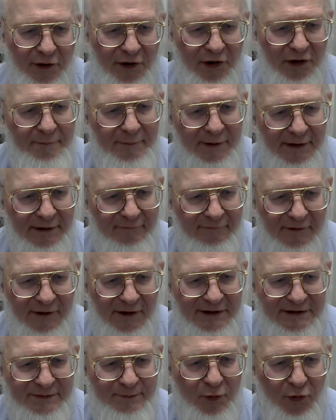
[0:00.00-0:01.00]
year, but at
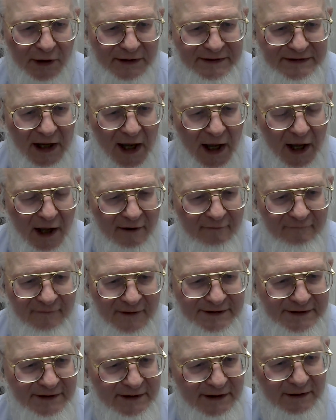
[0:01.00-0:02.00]
various points,
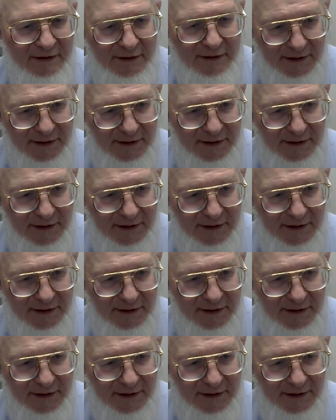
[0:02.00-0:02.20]
visiting